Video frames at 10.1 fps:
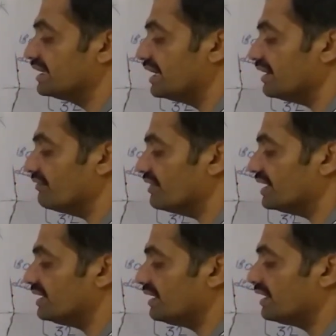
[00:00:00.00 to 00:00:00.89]

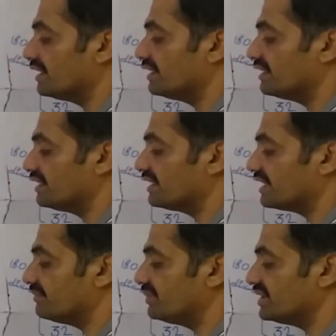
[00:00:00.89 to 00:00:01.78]
given
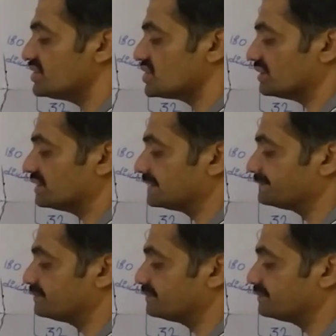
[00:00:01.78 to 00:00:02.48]
temperature